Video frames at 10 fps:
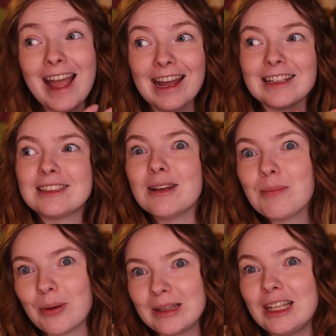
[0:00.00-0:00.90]
And at
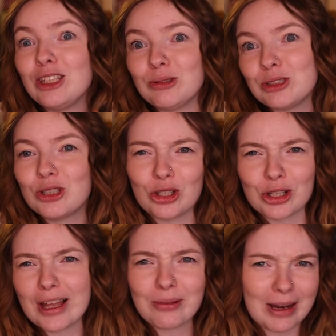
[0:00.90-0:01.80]
some point, they used to
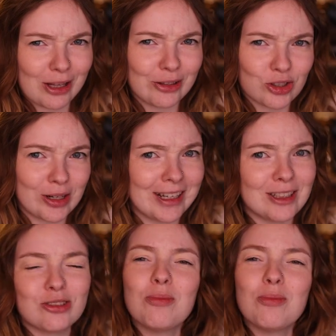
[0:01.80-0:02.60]
look like regular dragons.